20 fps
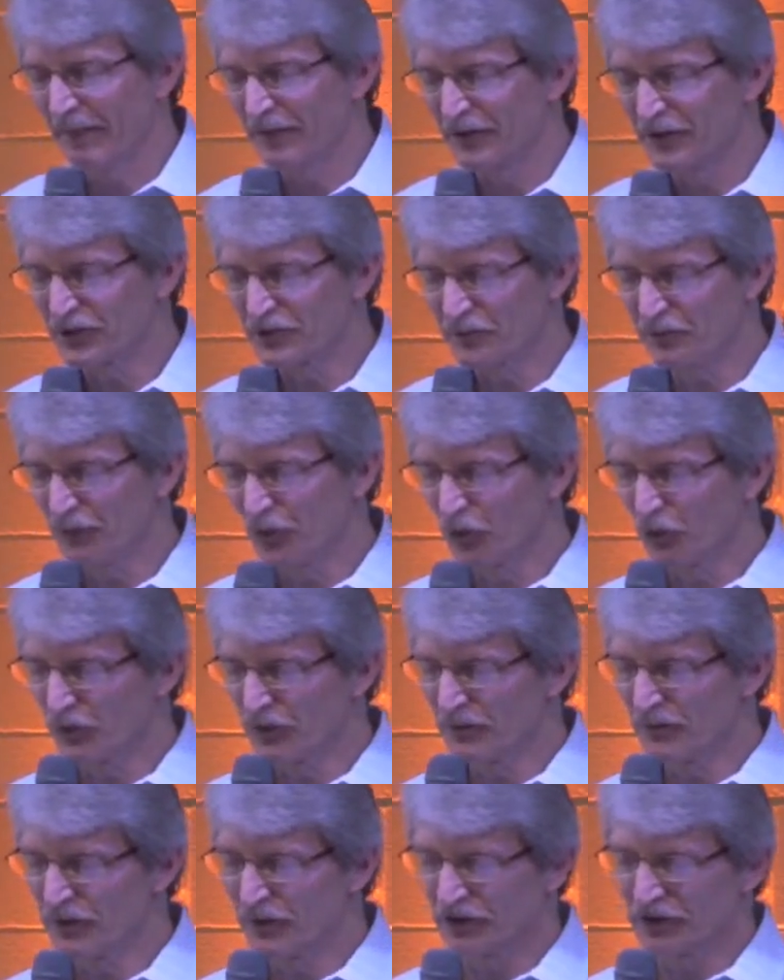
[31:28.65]
This boat
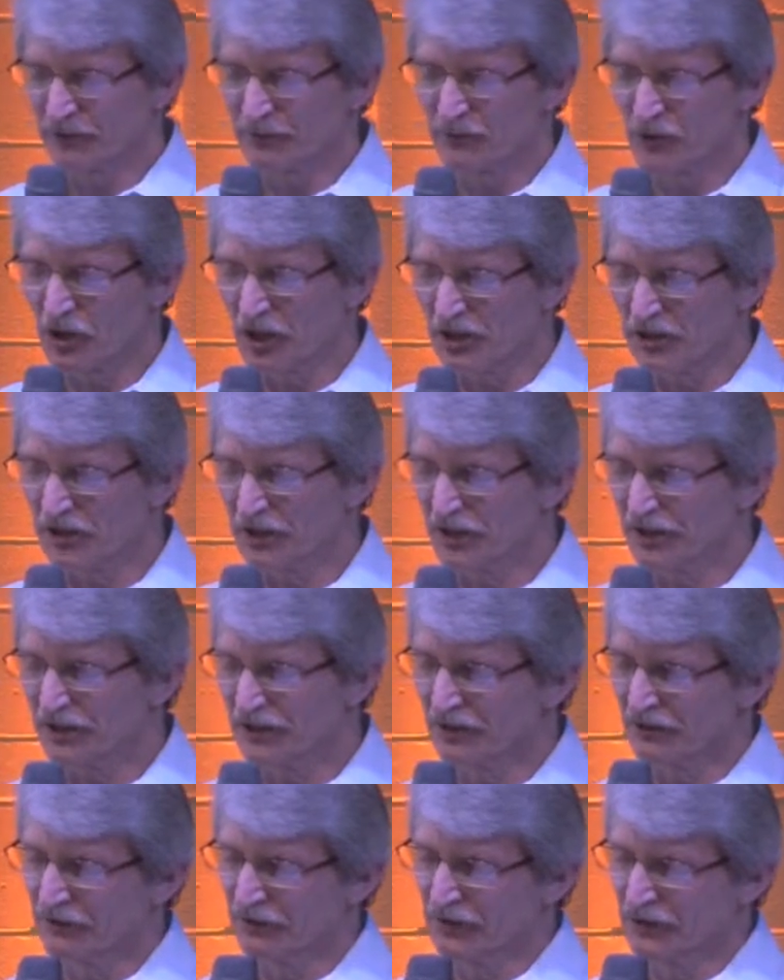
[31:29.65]
rebuilding
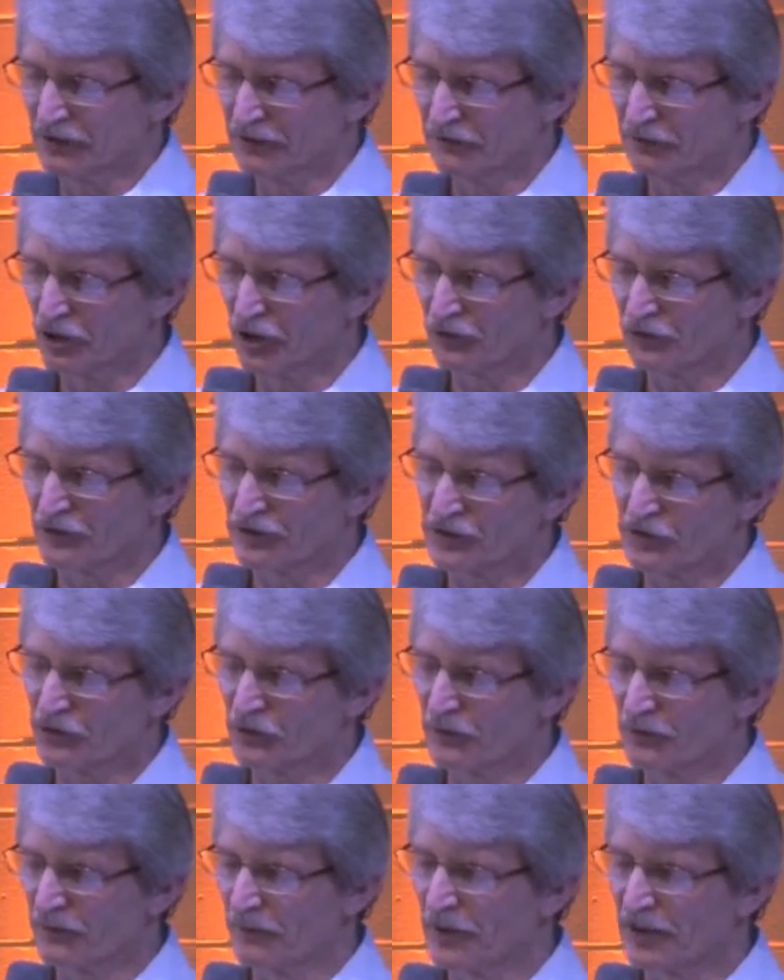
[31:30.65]
project evolved
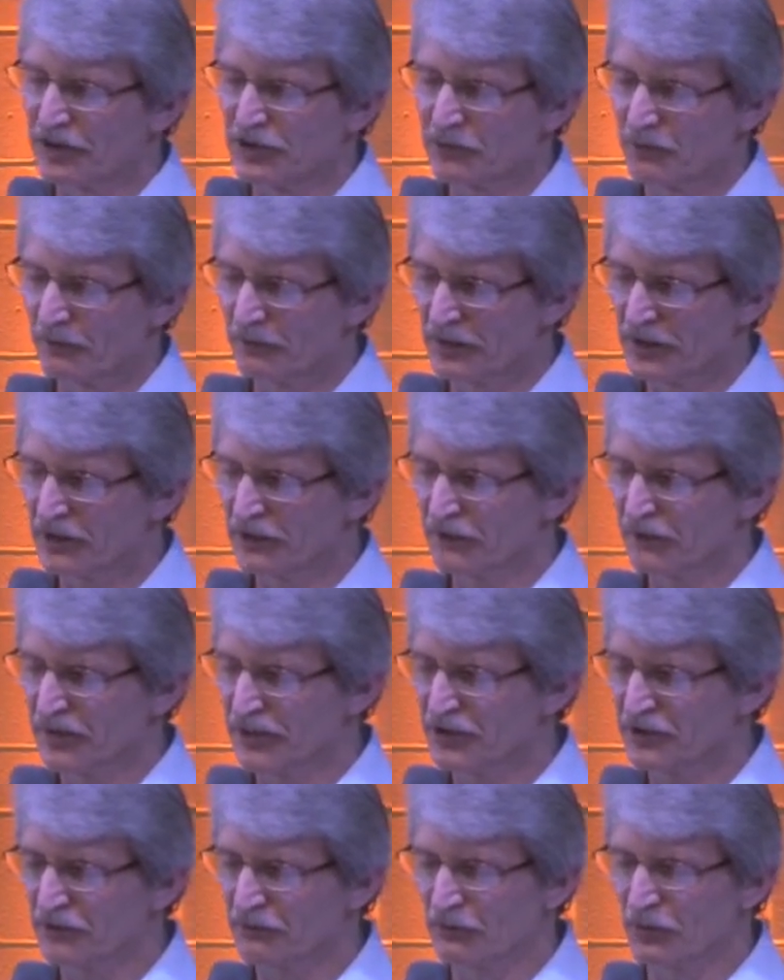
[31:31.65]
into a much bigger
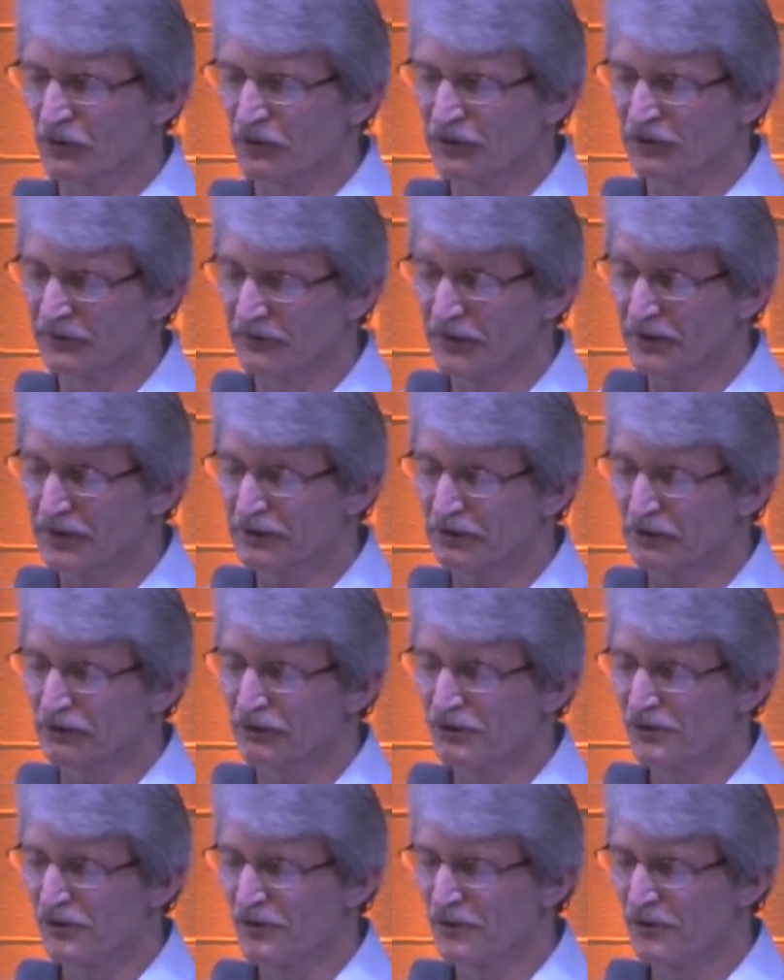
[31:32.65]
vessel,
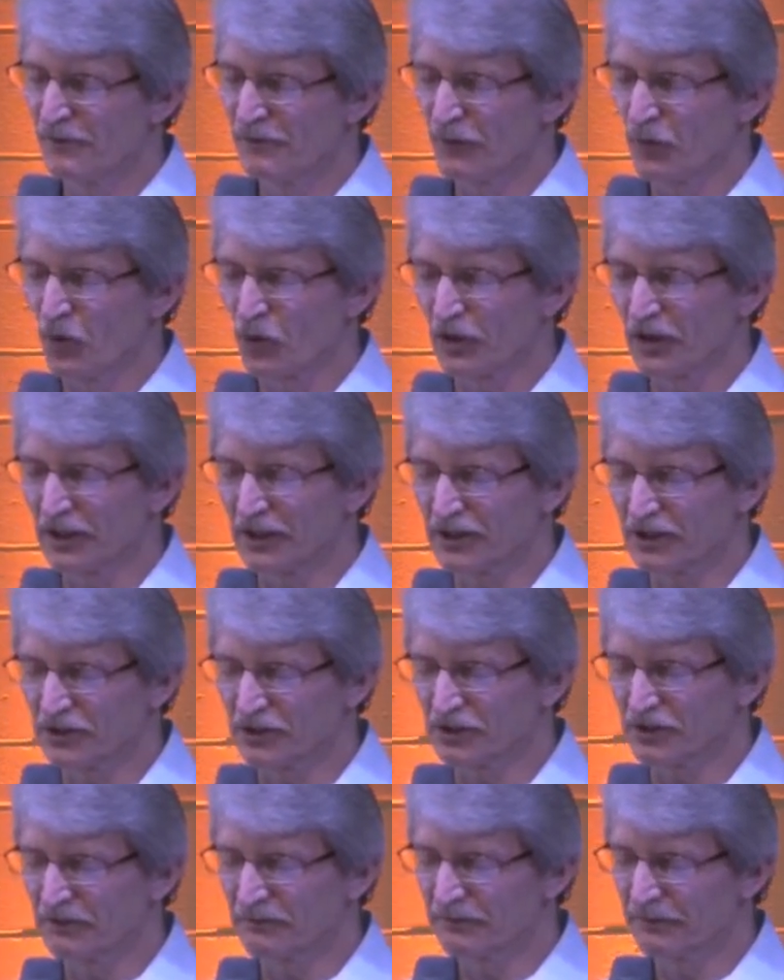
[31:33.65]
more like a
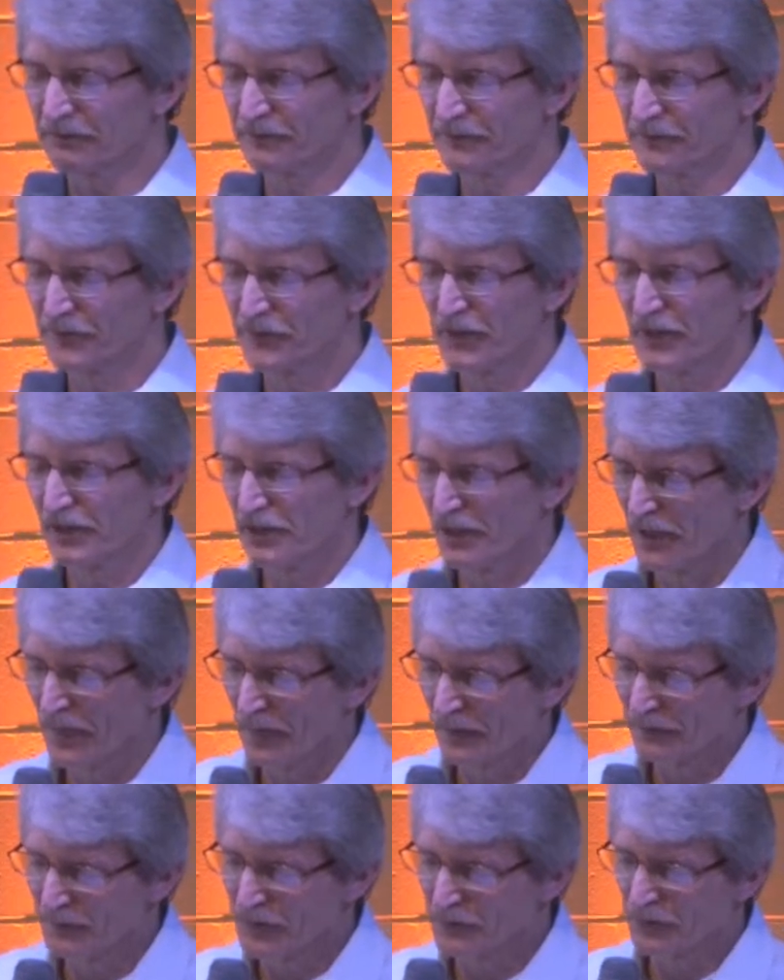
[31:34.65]
ship.
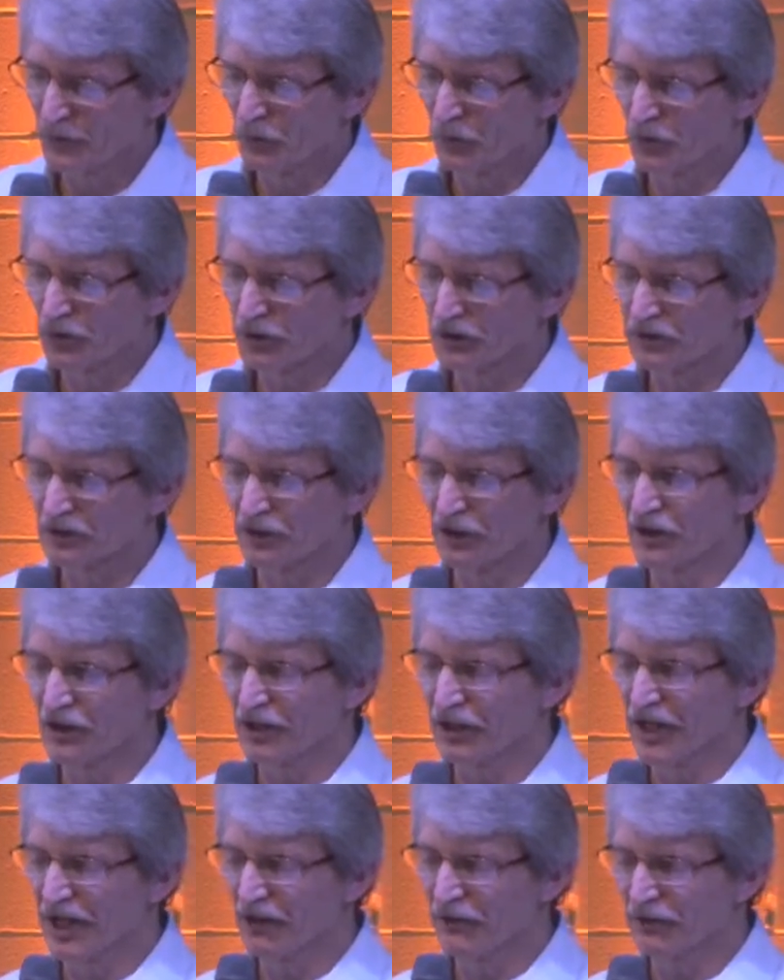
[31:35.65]
People worked
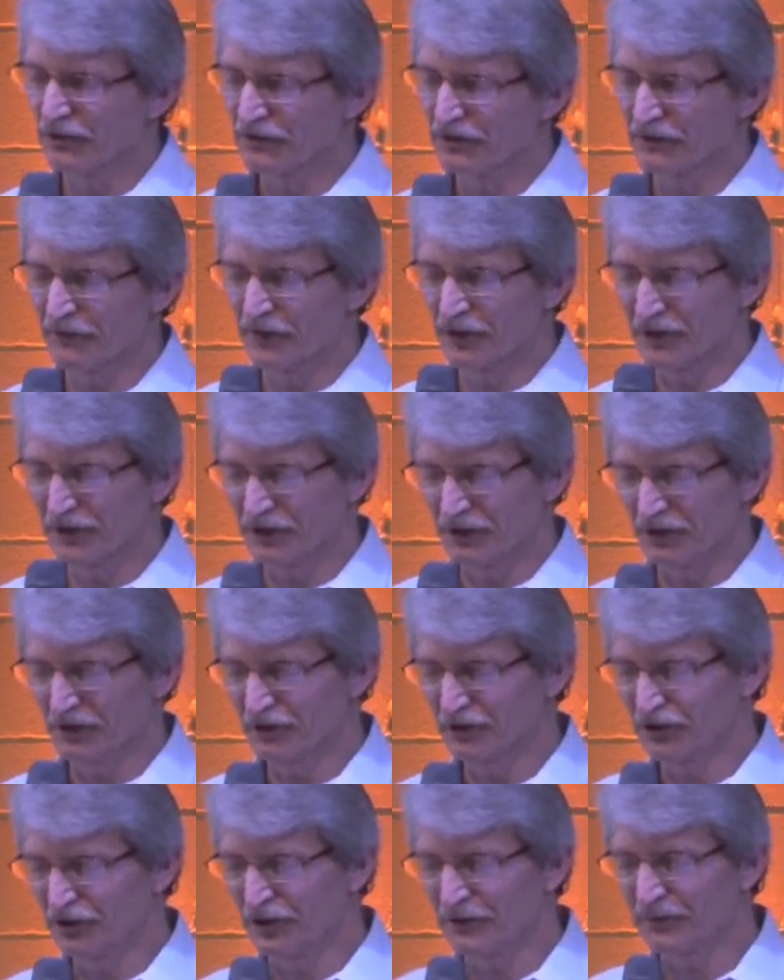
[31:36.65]
long hours finishing
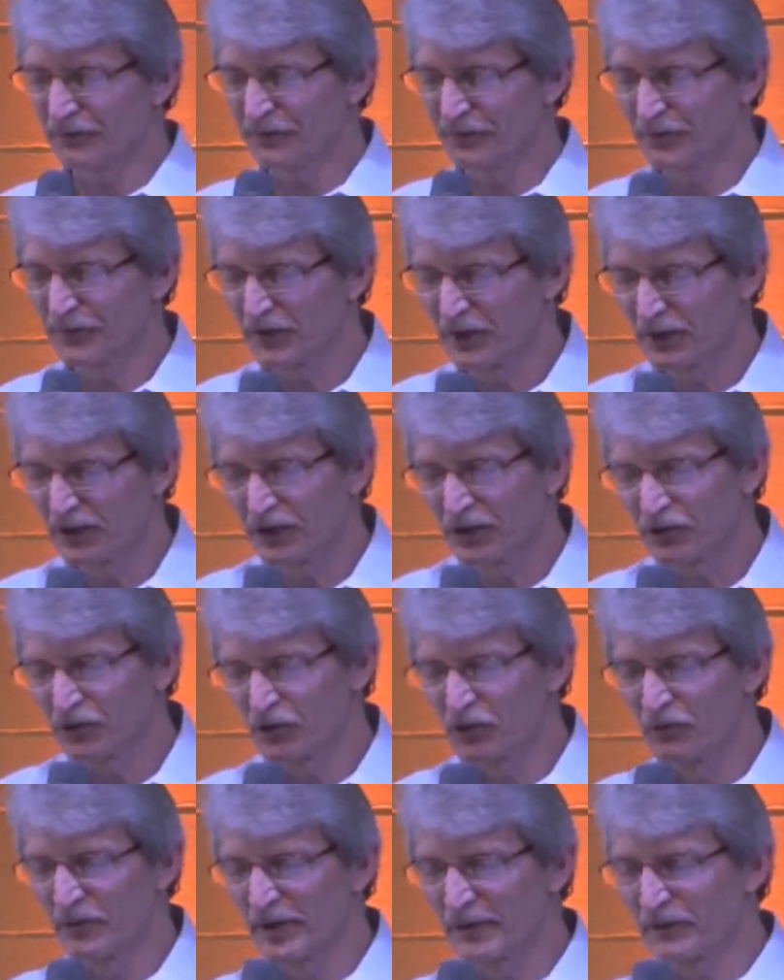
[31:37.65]
the ship.
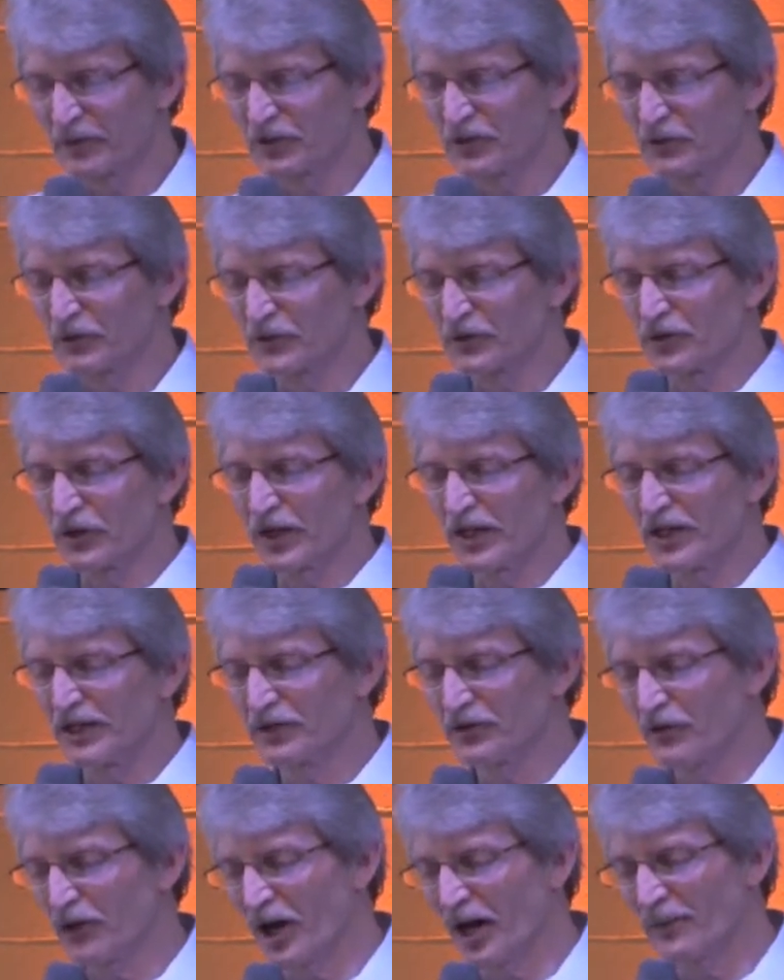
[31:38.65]
Crew members were
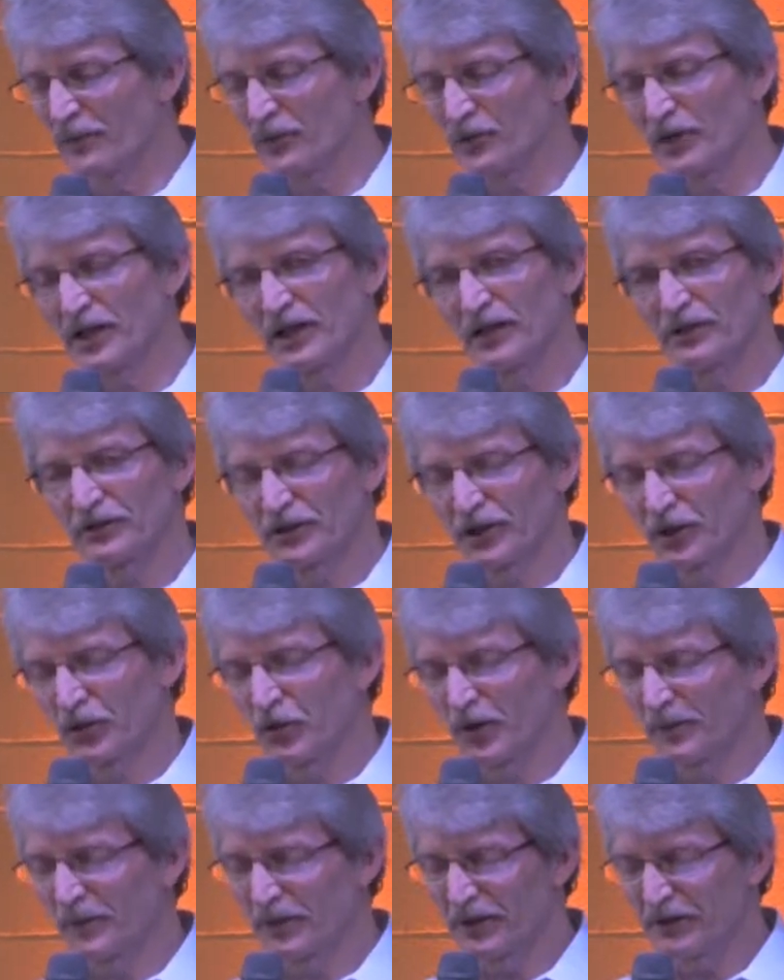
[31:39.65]
trained to operate the
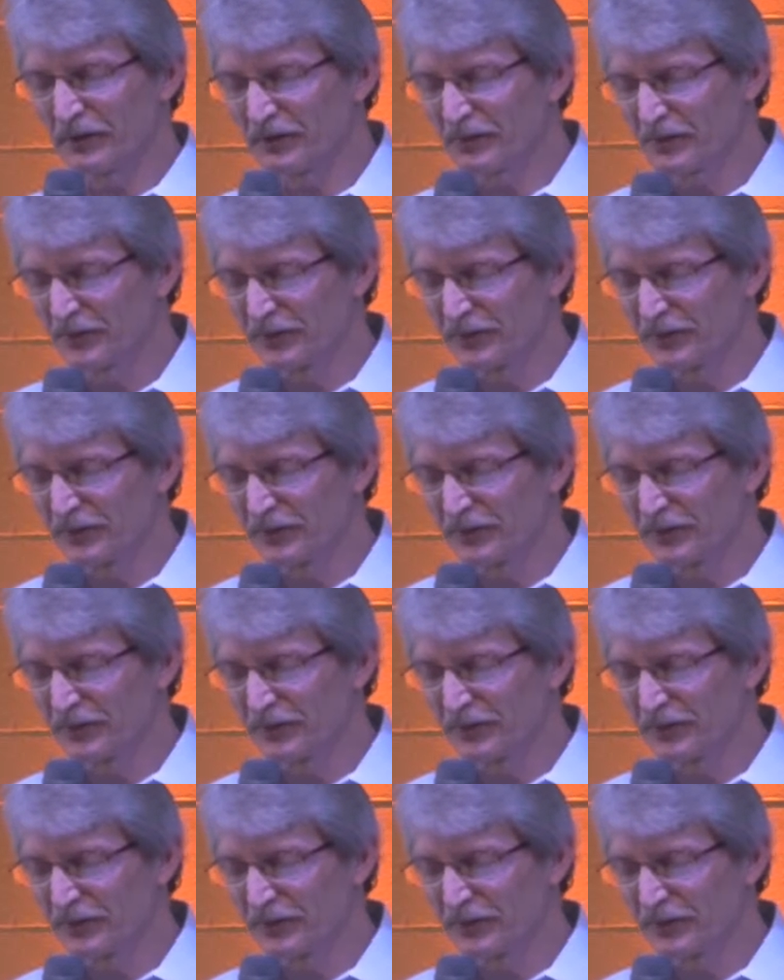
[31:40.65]
equipment.